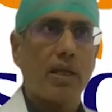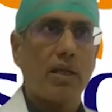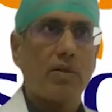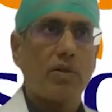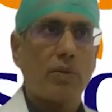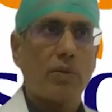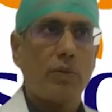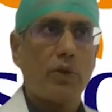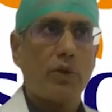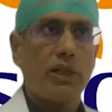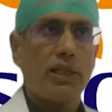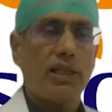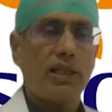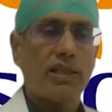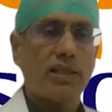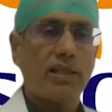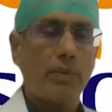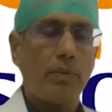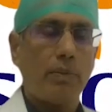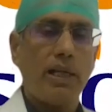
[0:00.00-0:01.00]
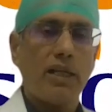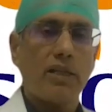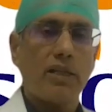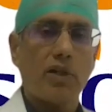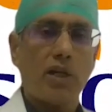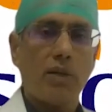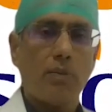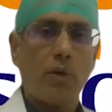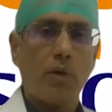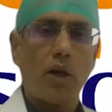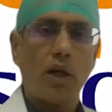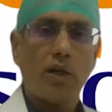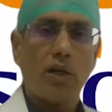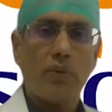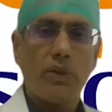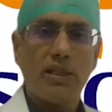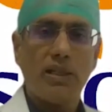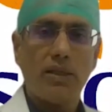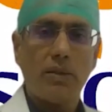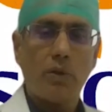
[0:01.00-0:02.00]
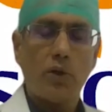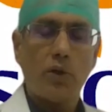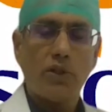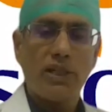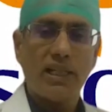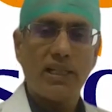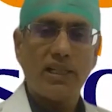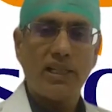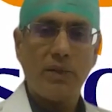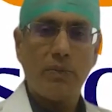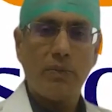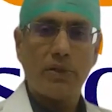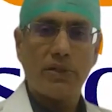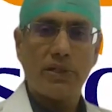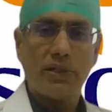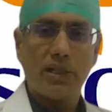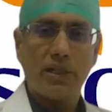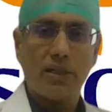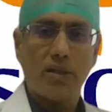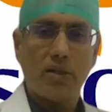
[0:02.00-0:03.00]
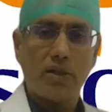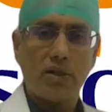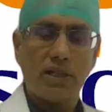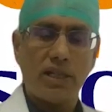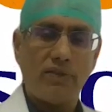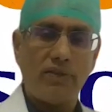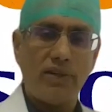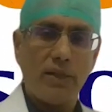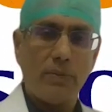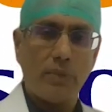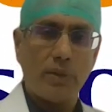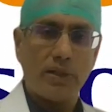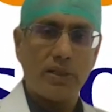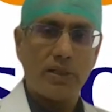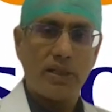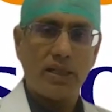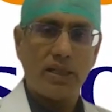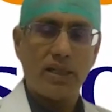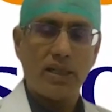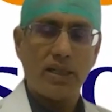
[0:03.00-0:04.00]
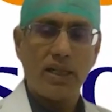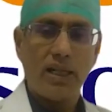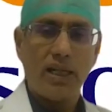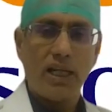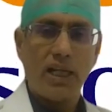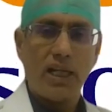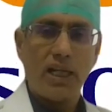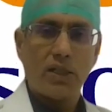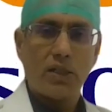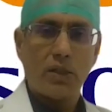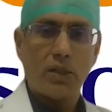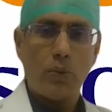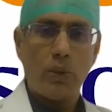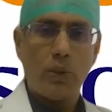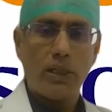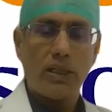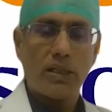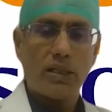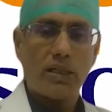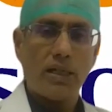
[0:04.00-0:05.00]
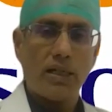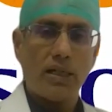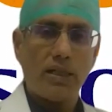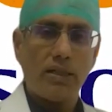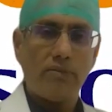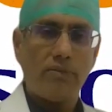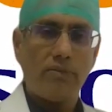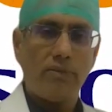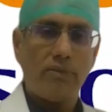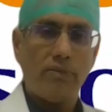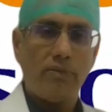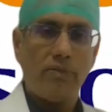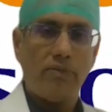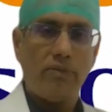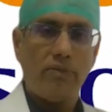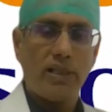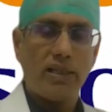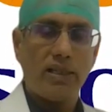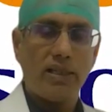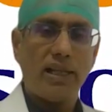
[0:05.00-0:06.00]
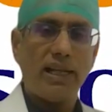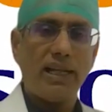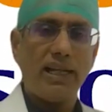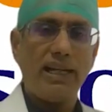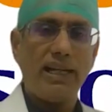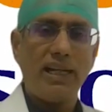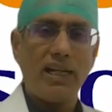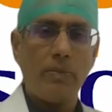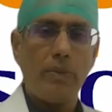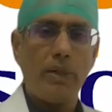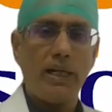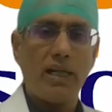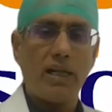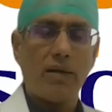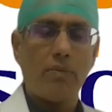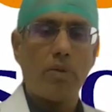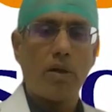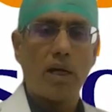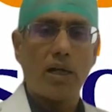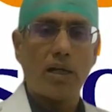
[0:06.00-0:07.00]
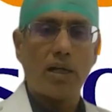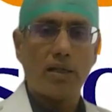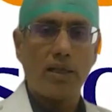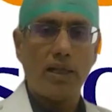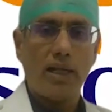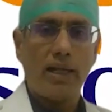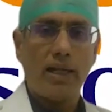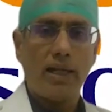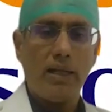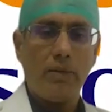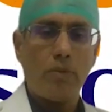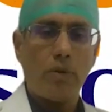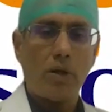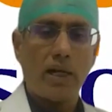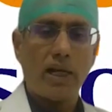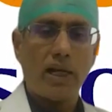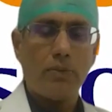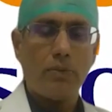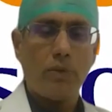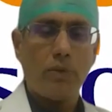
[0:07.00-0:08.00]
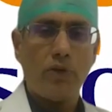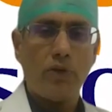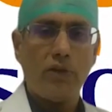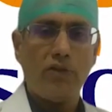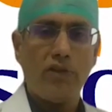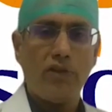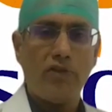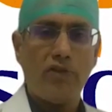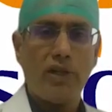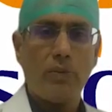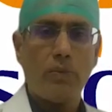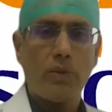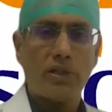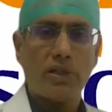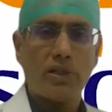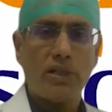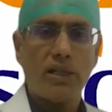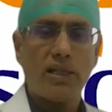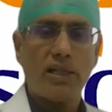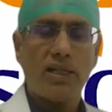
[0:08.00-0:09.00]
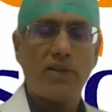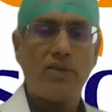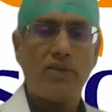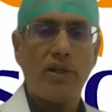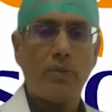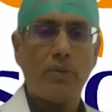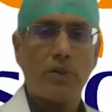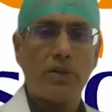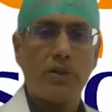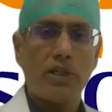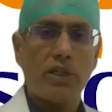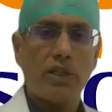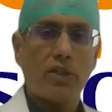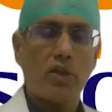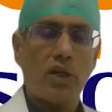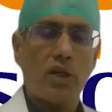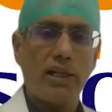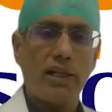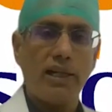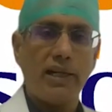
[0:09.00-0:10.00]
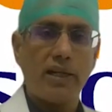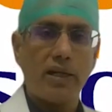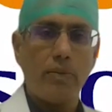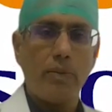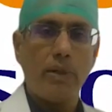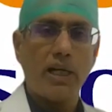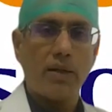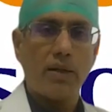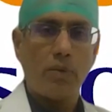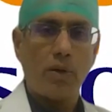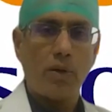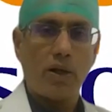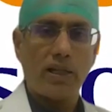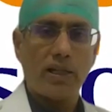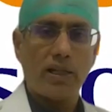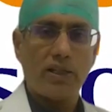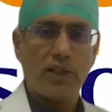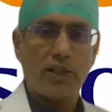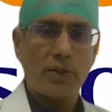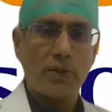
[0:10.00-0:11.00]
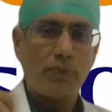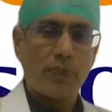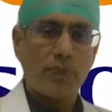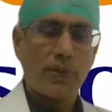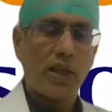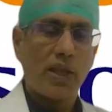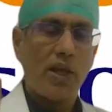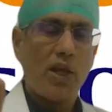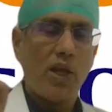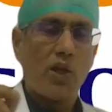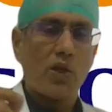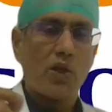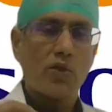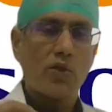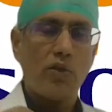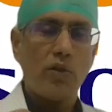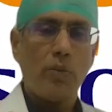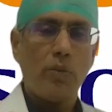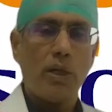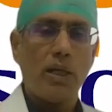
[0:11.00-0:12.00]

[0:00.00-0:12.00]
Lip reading: supposing somebody has got a block which is about 60% or 70%, so which is like an intermediate block. Any blockage between 50% and 70% is called an intermediate blockage. So